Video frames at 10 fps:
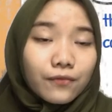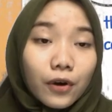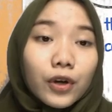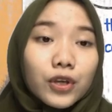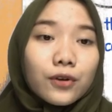
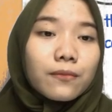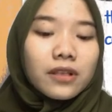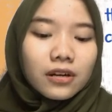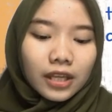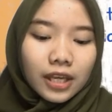
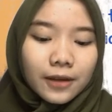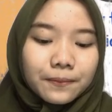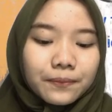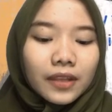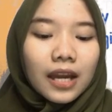vocabulary.
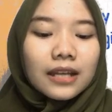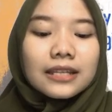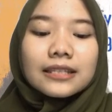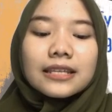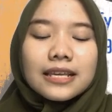
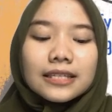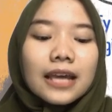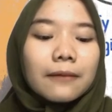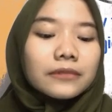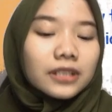This is
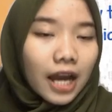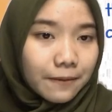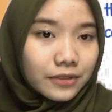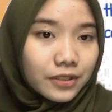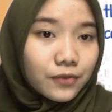
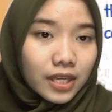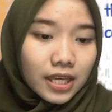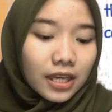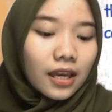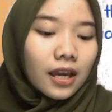sometimes
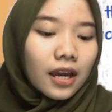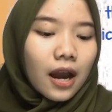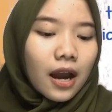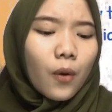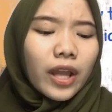tricky
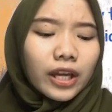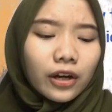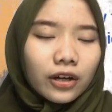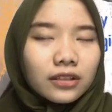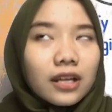when
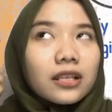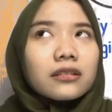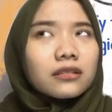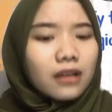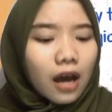contrasting
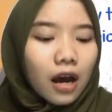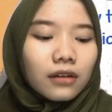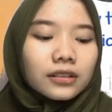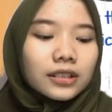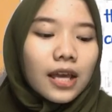
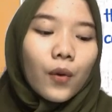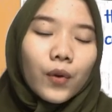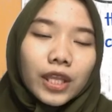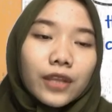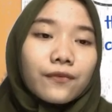sounds
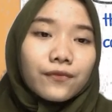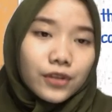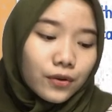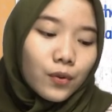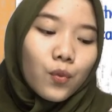with
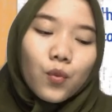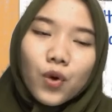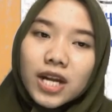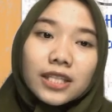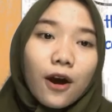few
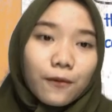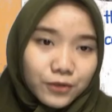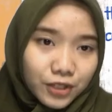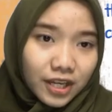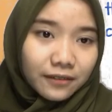words
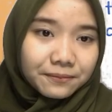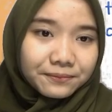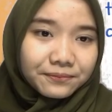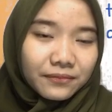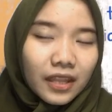option.
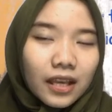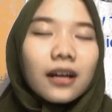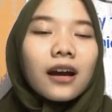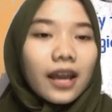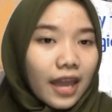
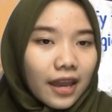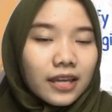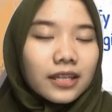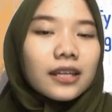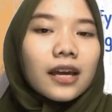Okay,